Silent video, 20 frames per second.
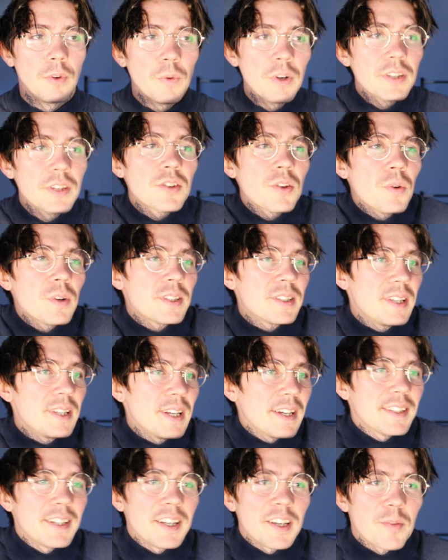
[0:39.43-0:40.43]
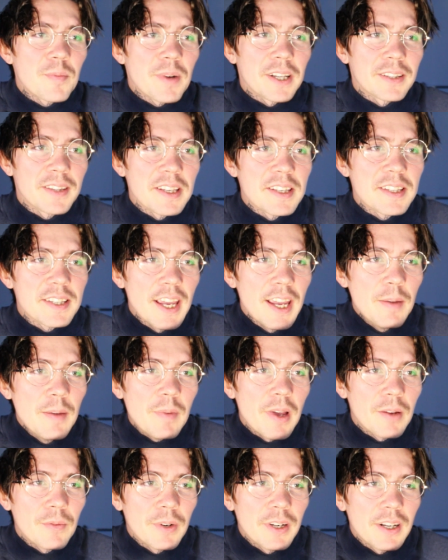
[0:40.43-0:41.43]
is so addicting about this game,
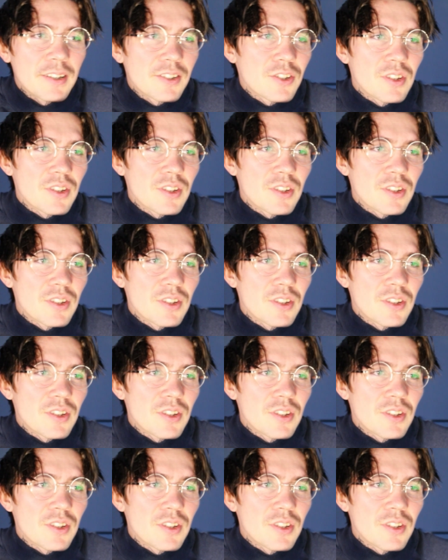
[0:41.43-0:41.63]
man? Why not just